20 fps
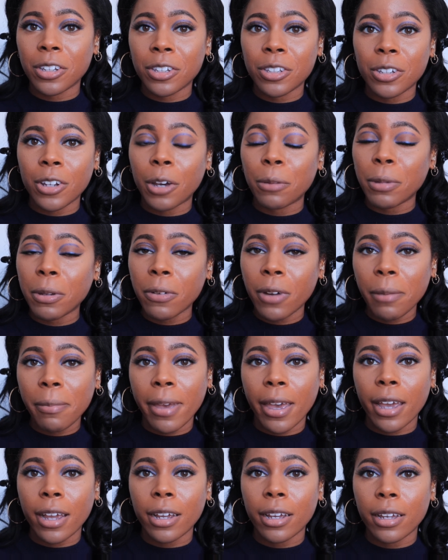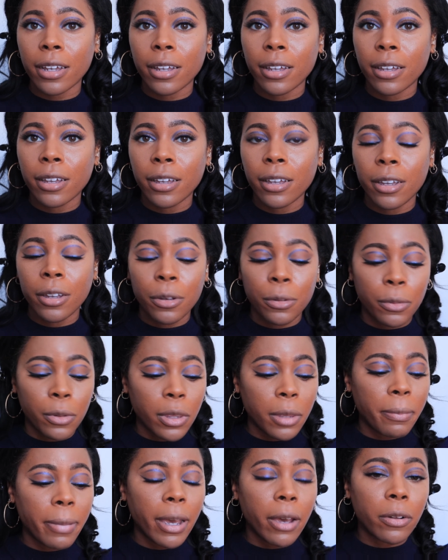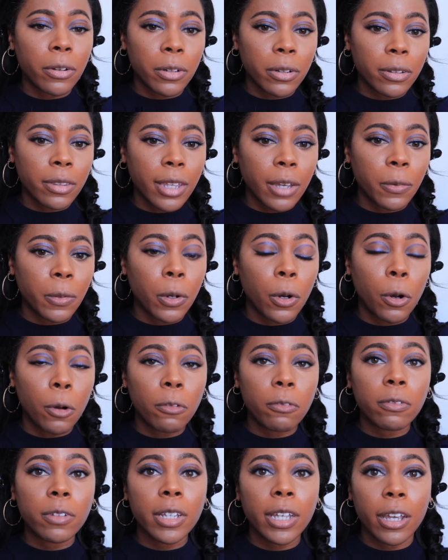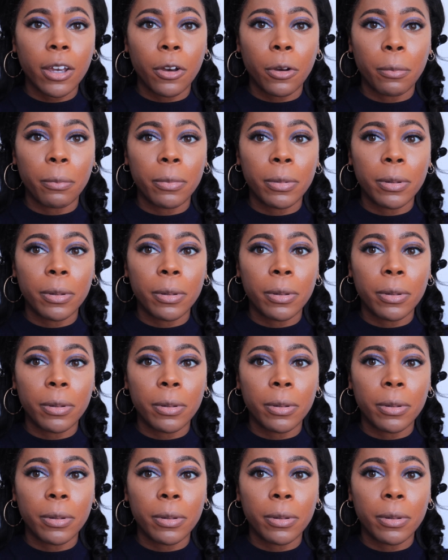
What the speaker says: So I'll be right back with a powder that will hopefully help